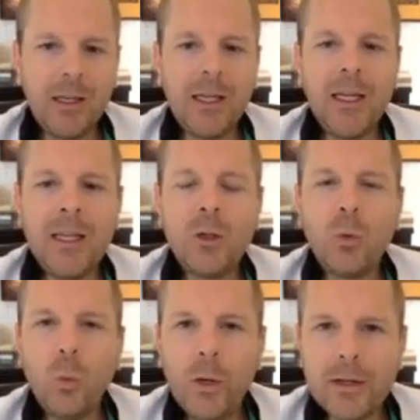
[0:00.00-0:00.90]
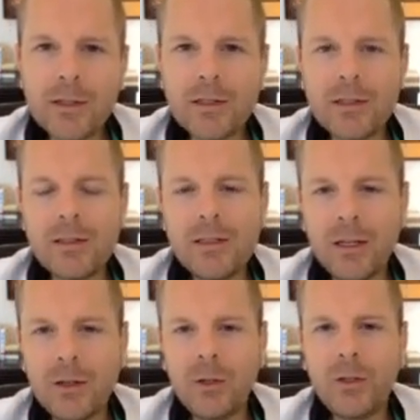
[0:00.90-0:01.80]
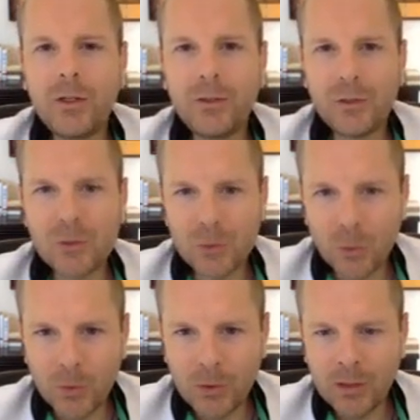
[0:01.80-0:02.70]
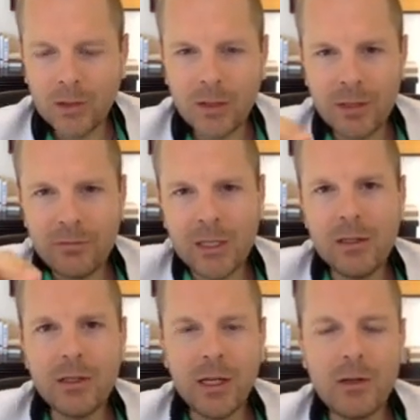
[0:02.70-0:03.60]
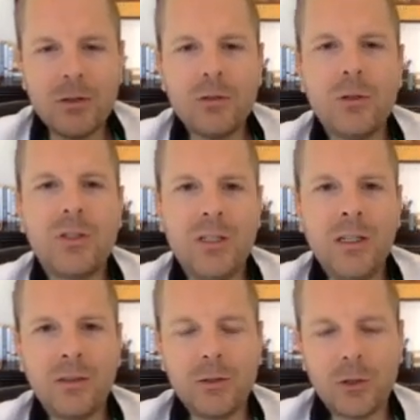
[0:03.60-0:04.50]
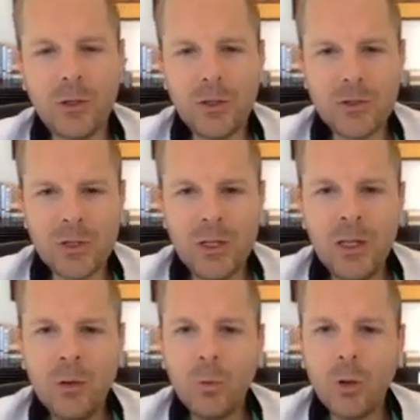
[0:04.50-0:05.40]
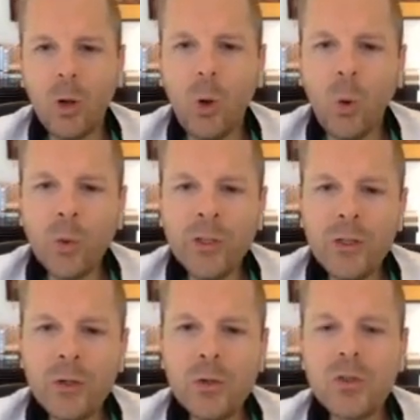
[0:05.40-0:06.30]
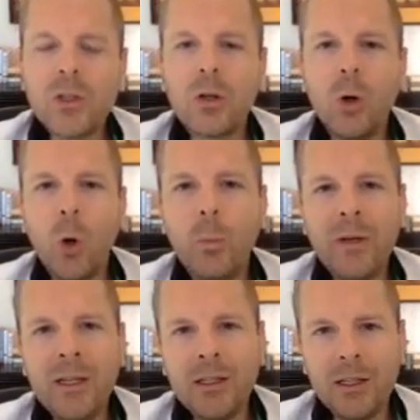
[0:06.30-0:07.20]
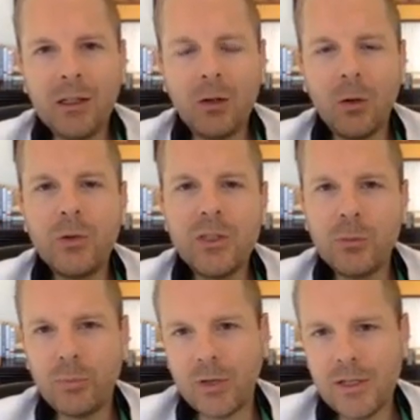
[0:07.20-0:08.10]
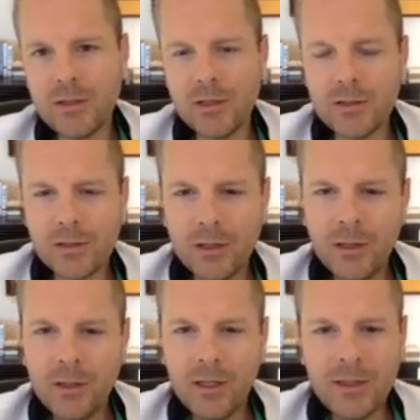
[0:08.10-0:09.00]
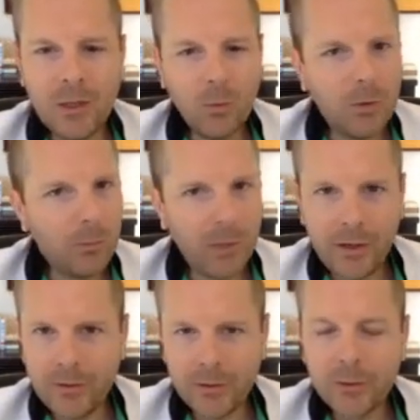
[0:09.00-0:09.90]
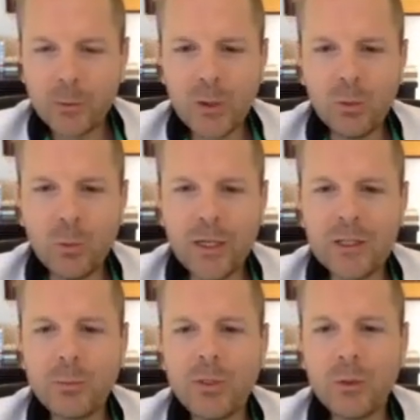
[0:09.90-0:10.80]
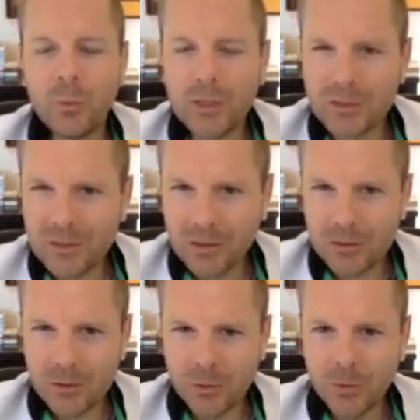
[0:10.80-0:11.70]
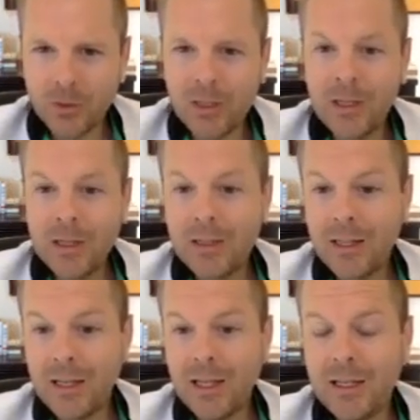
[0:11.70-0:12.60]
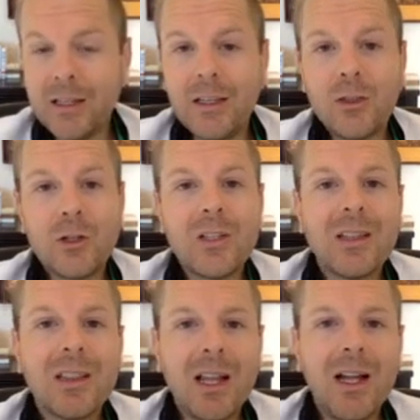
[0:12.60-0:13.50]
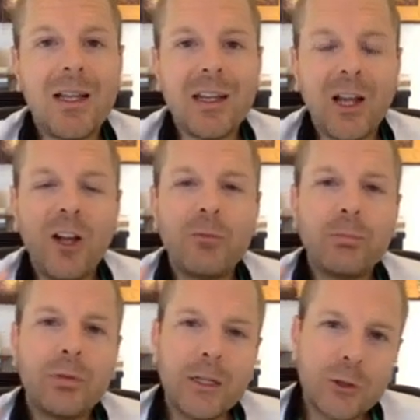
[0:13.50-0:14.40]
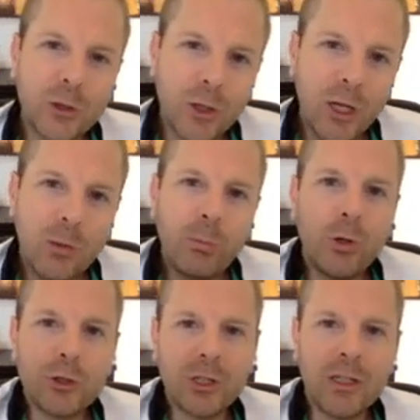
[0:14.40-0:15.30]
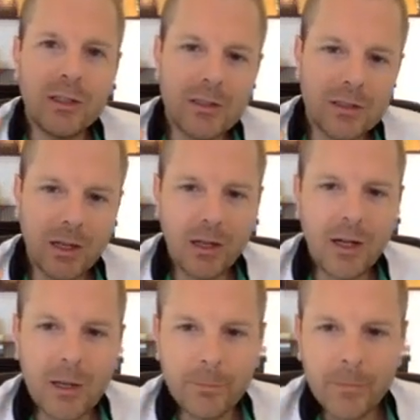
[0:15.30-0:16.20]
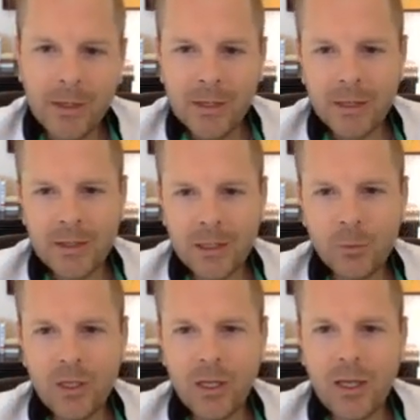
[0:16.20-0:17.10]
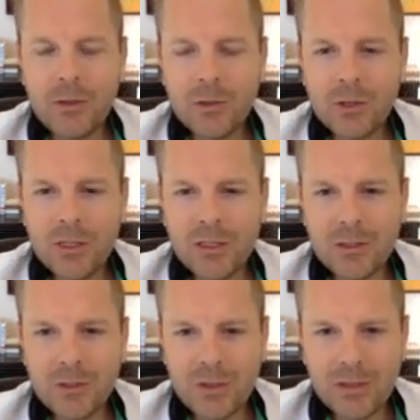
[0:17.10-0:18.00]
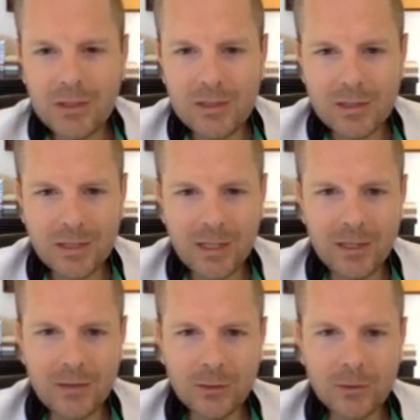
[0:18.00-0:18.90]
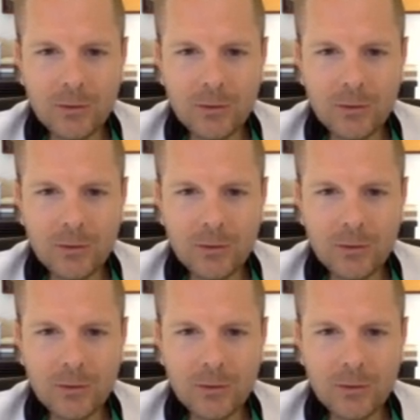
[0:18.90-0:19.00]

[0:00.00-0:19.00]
and the wicks tell the story. A lot of indicators you see on the charts will only use the opening and closing prices, and they won't bother with the wicks, but the wicks tell the story that, hey, there's a lot of pressure pushing us up. And then we entered into this candle,